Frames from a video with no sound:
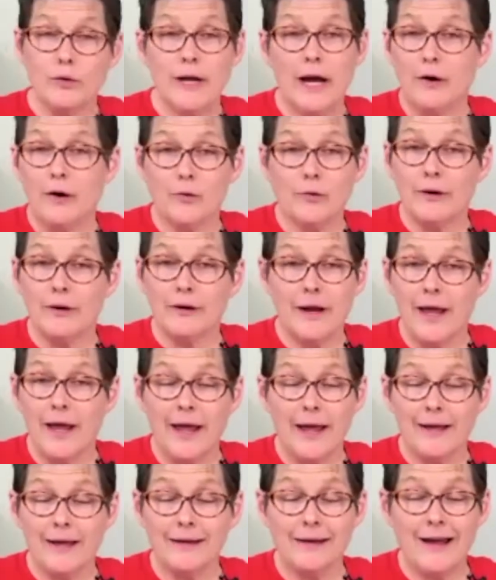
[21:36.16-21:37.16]
doubt,
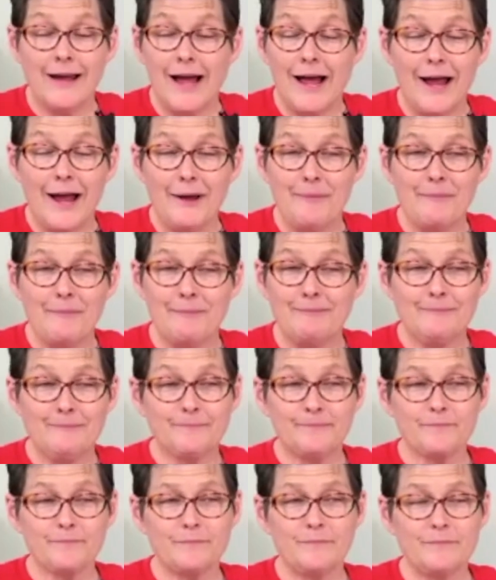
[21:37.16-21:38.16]
and I'm,
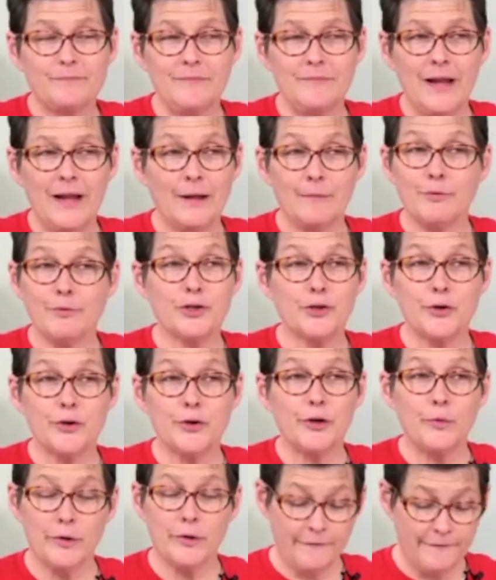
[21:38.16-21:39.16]
I'm sure
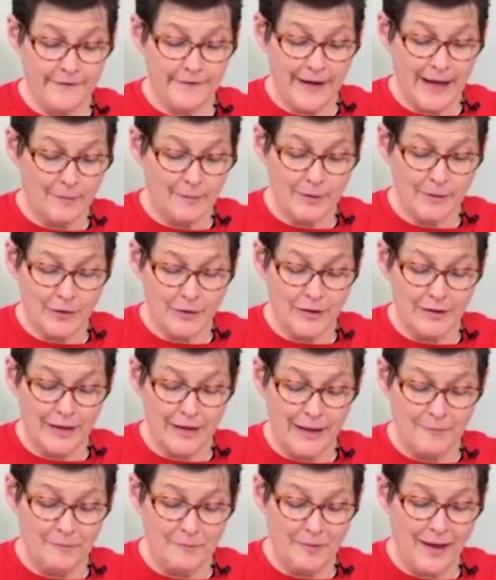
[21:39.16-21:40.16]
you were
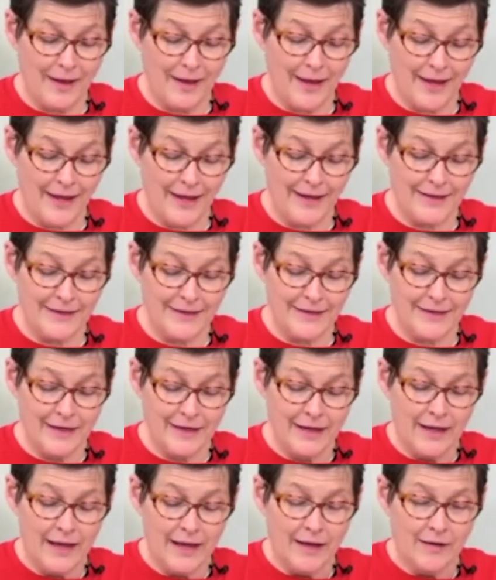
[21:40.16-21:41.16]
phenomenal, and
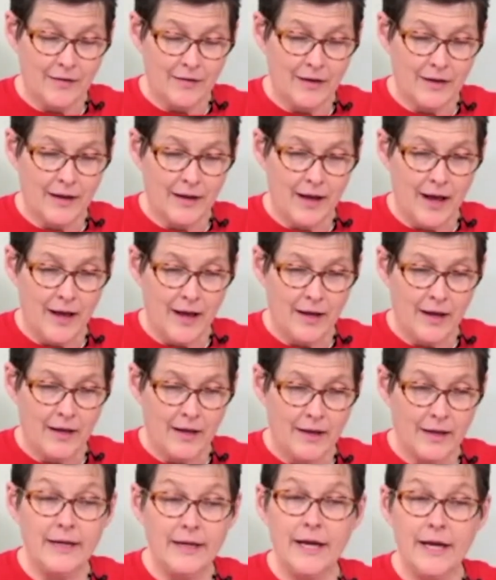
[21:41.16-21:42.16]

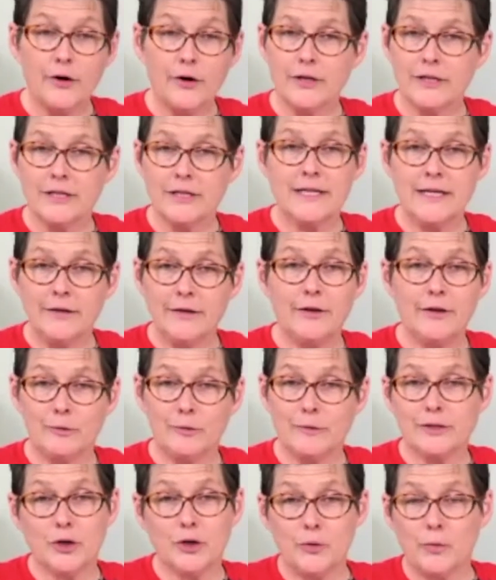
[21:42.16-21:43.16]
guaranteed there
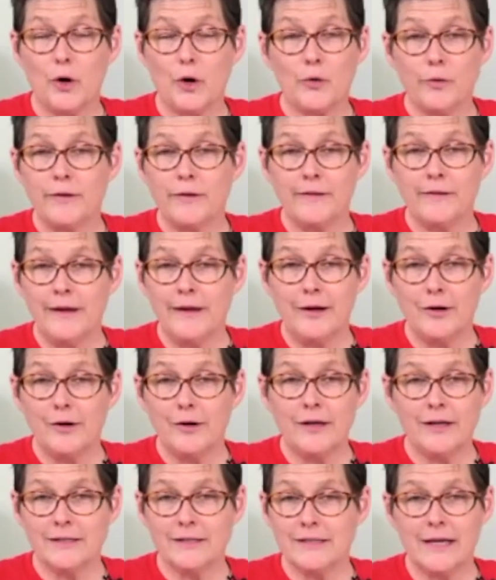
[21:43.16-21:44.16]
was growth in there,
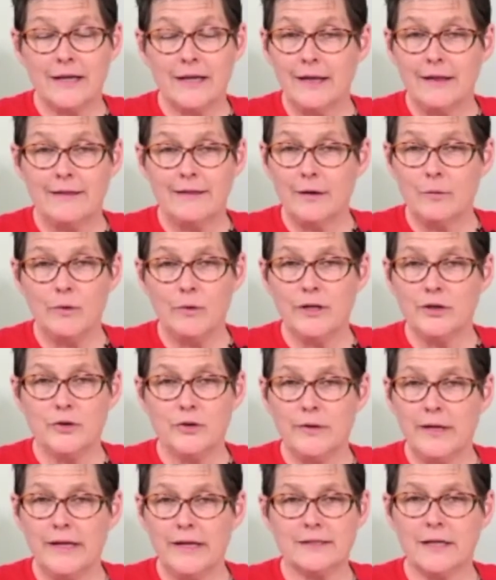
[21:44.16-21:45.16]
because anything we do
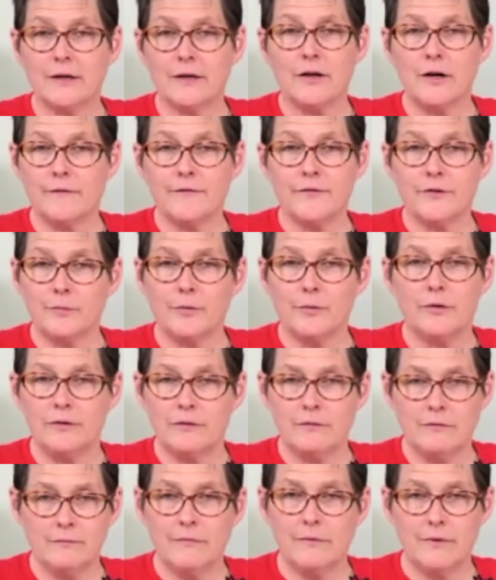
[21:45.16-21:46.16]
that's
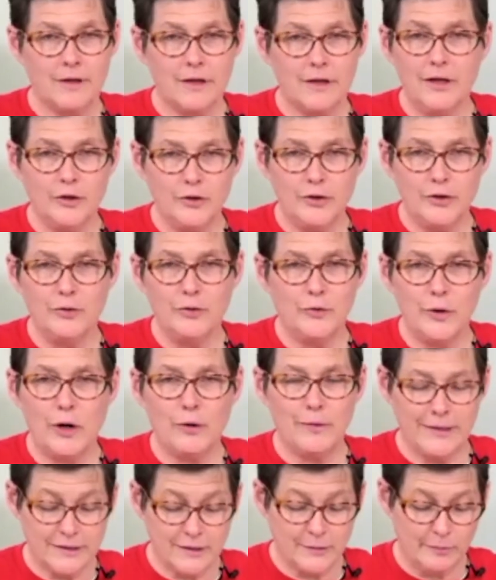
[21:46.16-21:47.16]
uncomfortable, you do grow
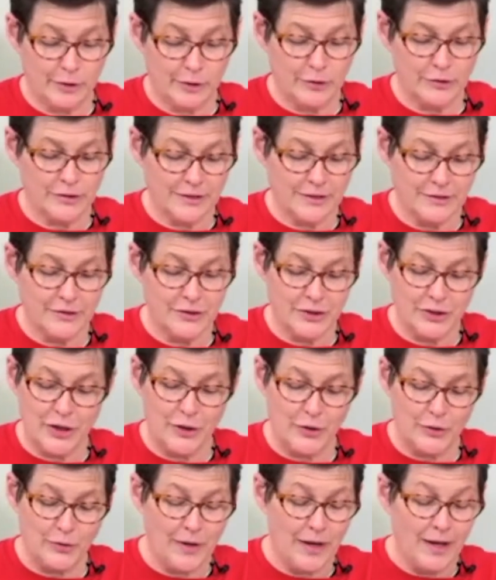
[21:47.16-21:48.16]
as a person.
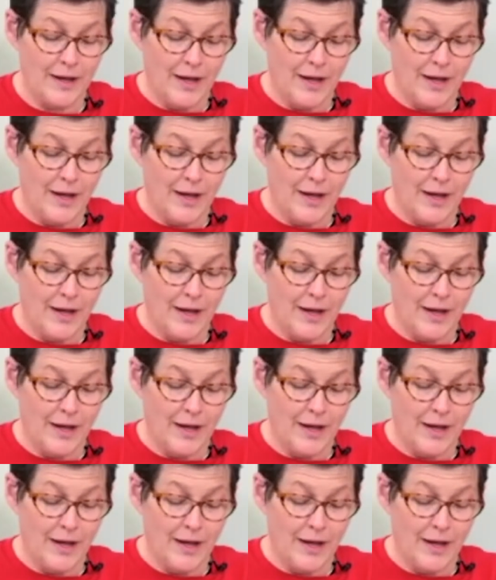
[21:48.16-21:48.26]
So